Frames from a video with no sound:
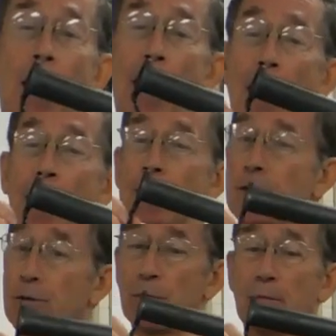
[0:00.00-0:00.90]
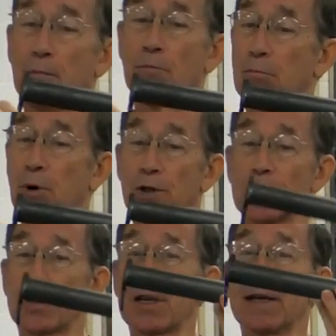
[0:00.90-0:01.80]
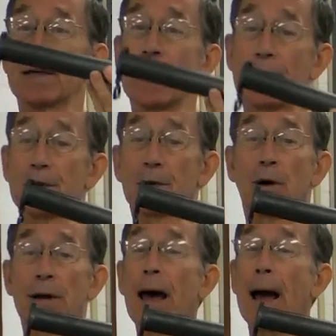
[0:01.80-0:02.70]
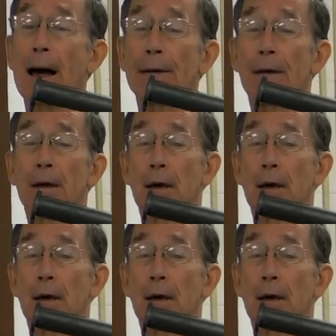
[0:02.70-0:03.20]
and you put your sling tension on that,